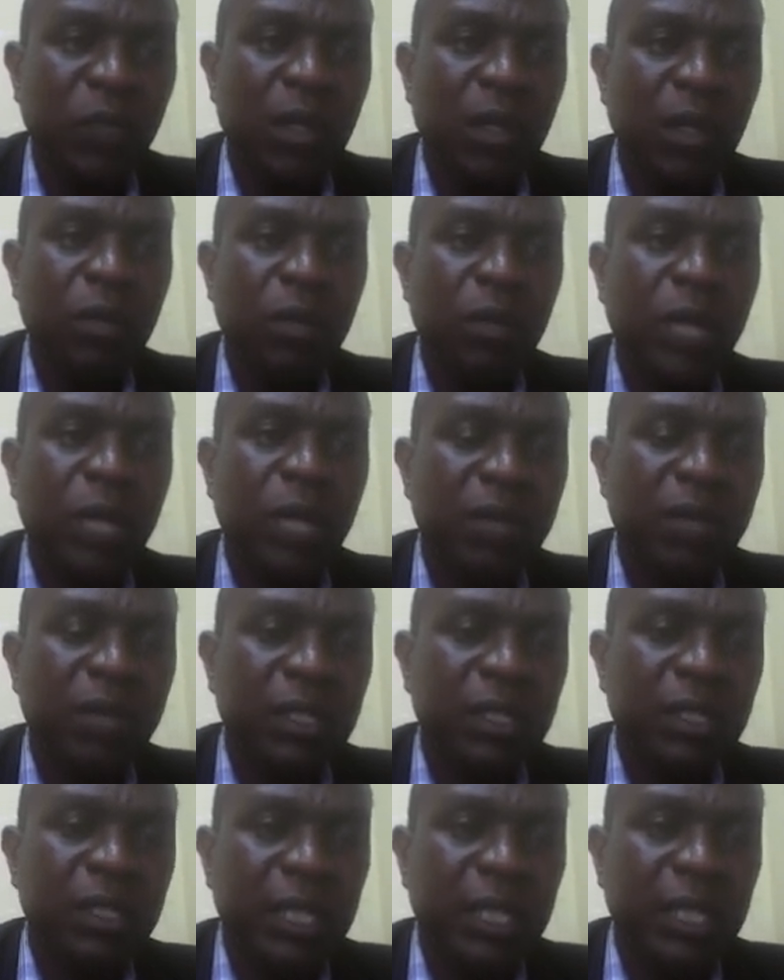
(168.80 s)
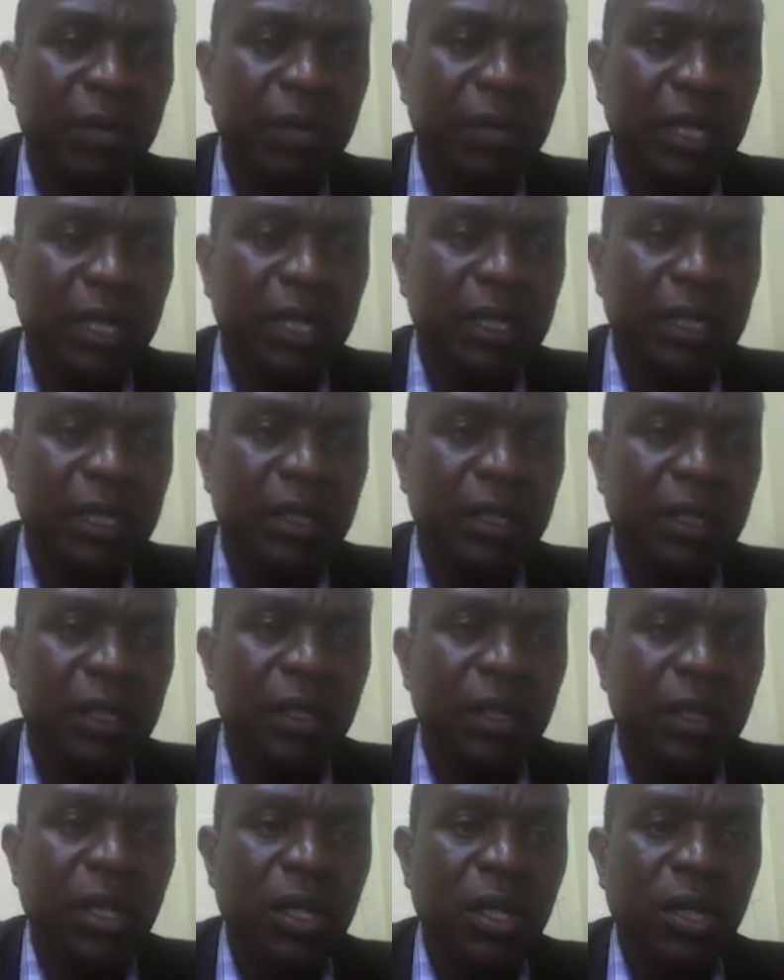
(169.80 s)
We have the syllabus.
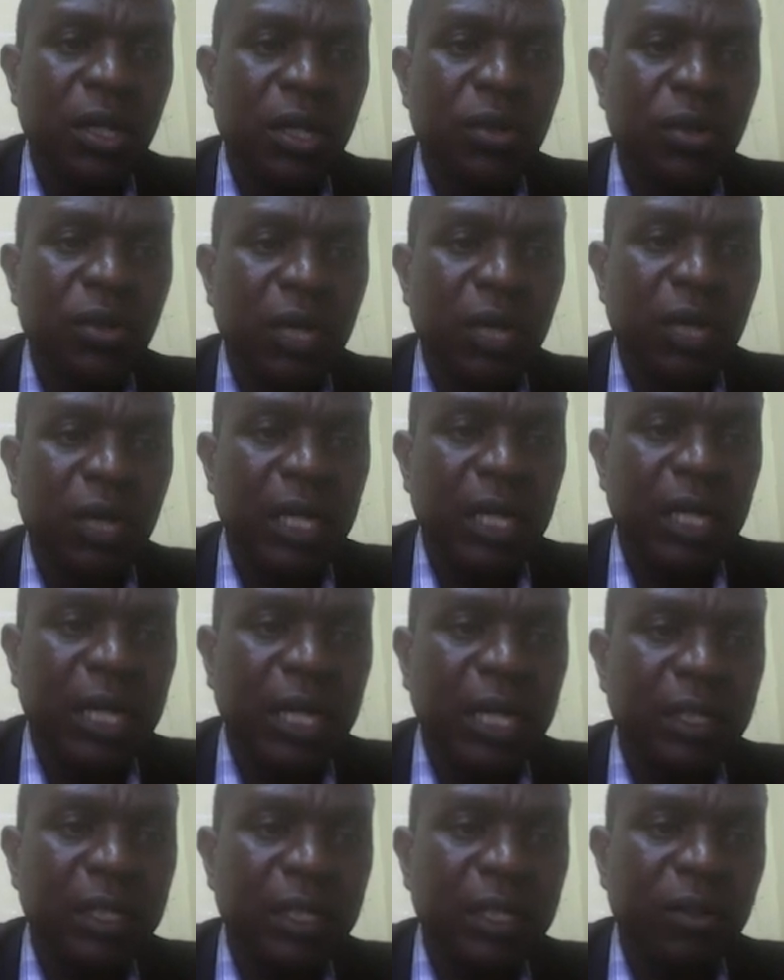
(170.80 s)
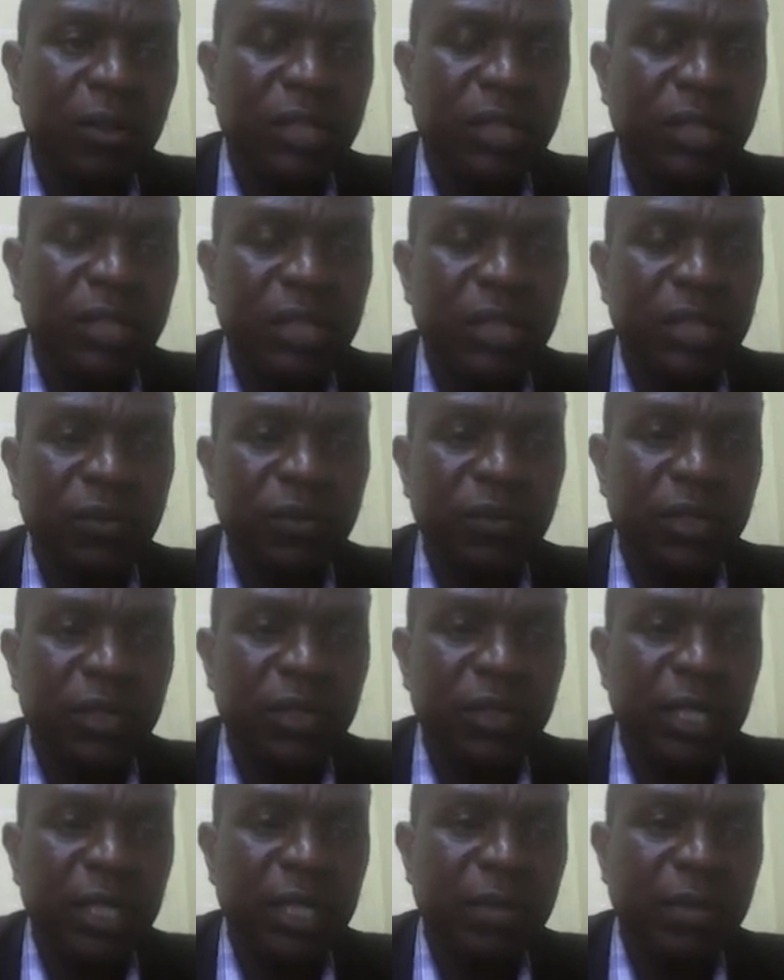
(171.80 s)
You can add the content of the
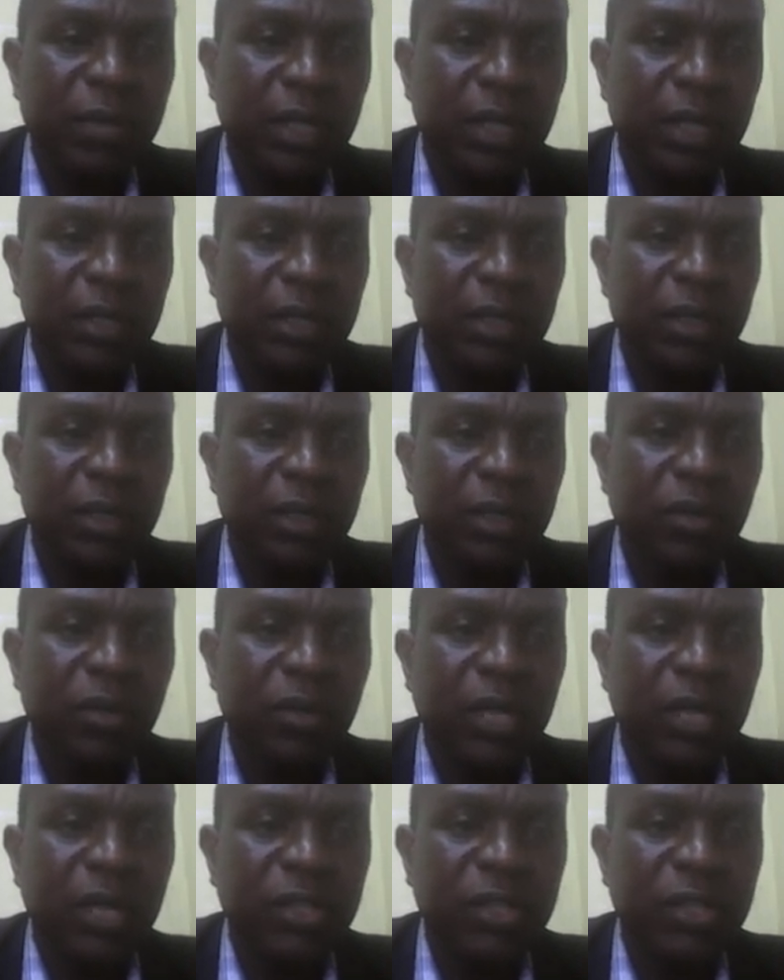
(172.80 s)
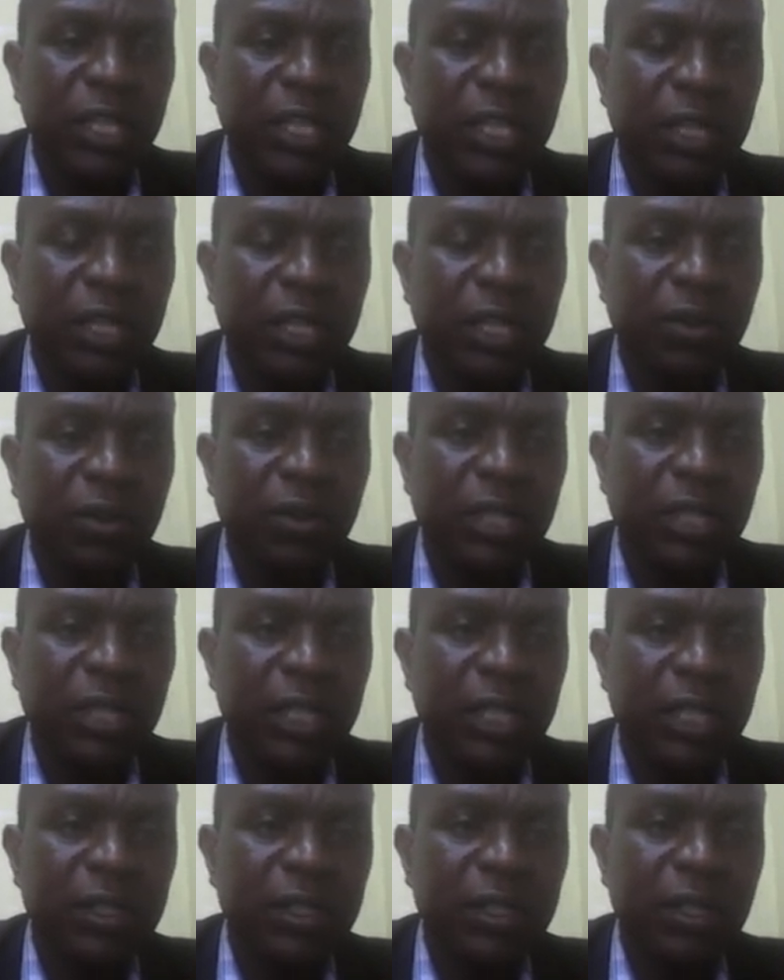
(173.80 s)
syllabus. You can change the
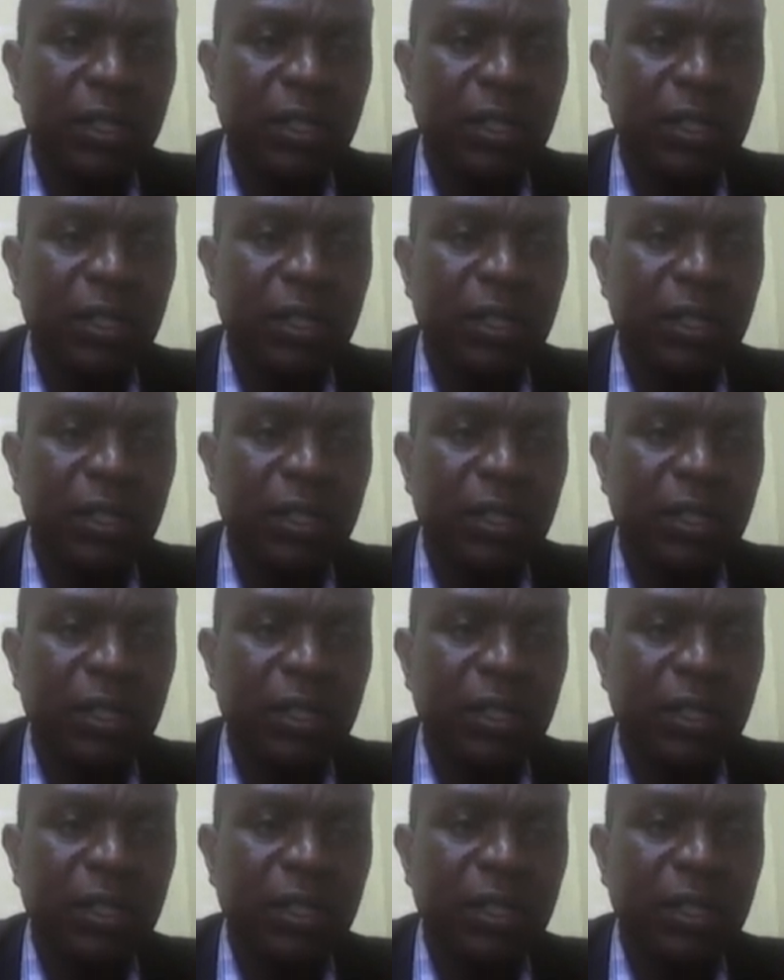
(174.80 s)
contents.